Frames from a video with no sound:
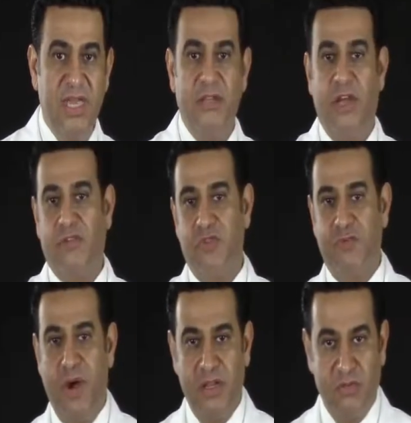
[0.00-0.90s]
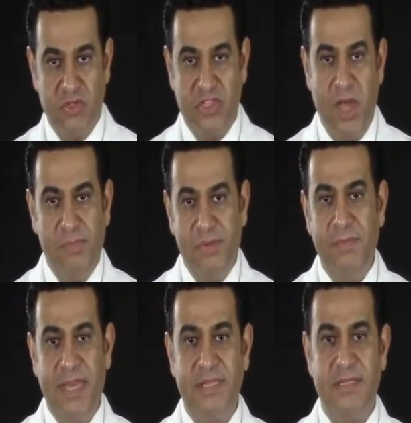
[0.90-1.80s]
not responding to
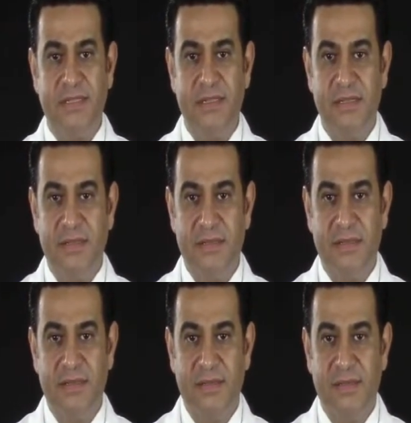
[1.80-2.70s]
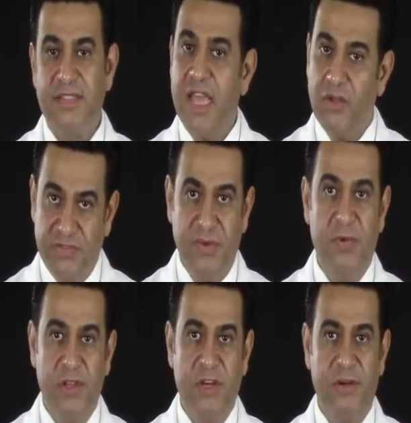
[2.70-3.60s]
supplements. Sounds
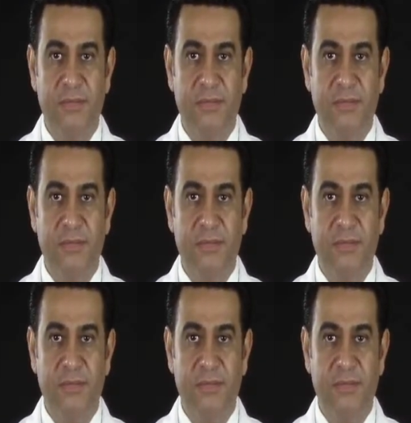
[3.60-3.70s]
familiar?